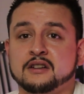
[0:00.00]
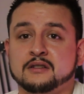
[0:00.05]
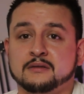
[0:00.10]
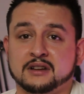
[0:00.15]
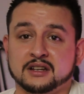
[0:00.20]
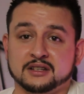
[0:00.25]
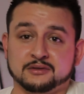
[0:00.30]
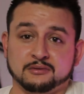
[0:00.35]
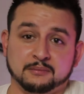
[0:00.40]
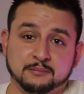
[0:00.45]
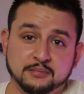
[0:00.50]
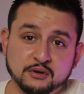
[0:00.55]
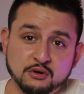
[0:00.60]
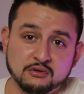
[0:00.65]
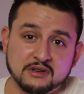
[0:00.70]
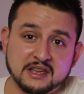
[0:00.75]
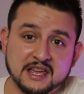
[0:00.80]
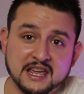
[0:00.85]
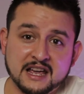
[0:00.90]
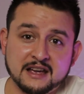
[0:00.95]
Because with
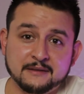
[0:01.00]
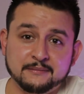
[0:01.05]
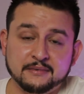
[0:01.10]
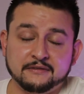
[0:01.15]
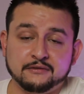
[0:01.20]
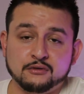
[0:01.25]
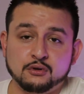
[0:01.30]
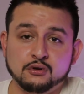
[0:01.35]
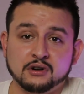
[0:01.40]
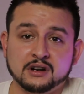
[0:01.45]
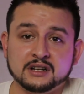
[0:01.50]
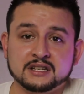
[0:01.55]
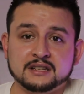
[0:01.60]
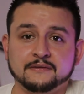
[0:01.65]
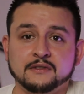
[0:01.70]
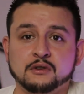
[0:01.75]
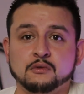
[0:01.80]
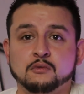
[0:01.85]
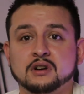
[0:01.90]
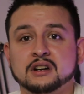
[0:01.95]
Bootcamp, of course,
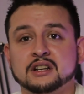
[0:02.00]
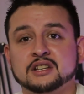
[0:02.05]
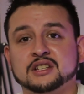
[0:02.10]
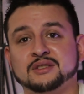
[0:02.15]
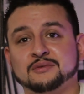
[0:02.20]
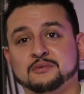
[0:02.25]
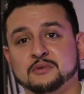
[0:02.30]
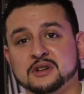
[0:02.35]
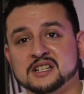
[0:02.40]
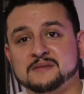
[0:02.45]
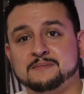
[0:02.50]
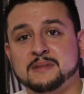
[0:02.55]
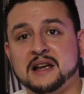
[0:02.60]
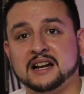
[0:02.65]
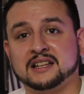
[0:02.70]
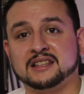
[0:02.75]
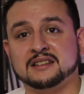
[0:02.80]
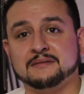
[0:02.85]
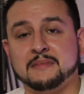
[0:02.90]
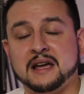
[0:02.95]
if you want to switch
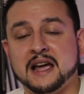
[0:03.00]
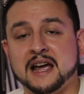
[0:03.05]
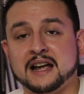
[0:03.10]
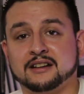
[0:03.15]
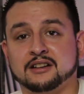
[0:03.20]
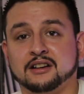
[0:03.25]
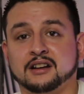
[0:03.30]
back to Mac,